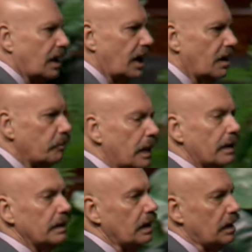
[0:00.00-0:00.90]
and
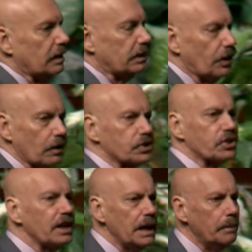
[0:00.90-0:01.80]
then your
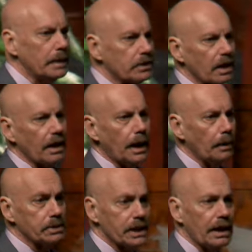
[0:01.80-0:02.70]
sleep is going to
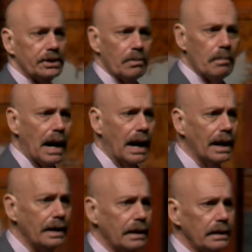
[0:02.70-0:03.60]
upset your
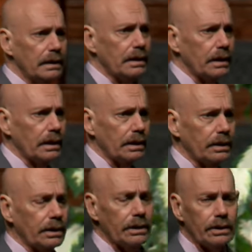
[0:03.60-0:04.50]
mind,
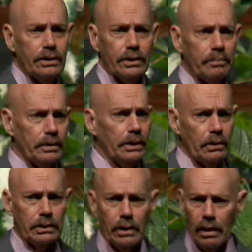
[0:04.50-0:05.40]
your,
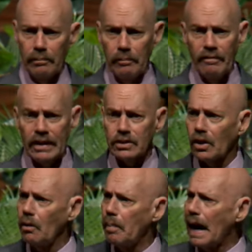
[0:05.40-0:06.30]
your, your
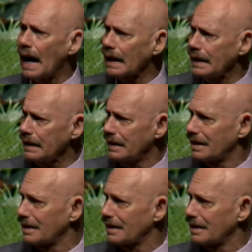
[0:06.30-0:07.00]
physical body.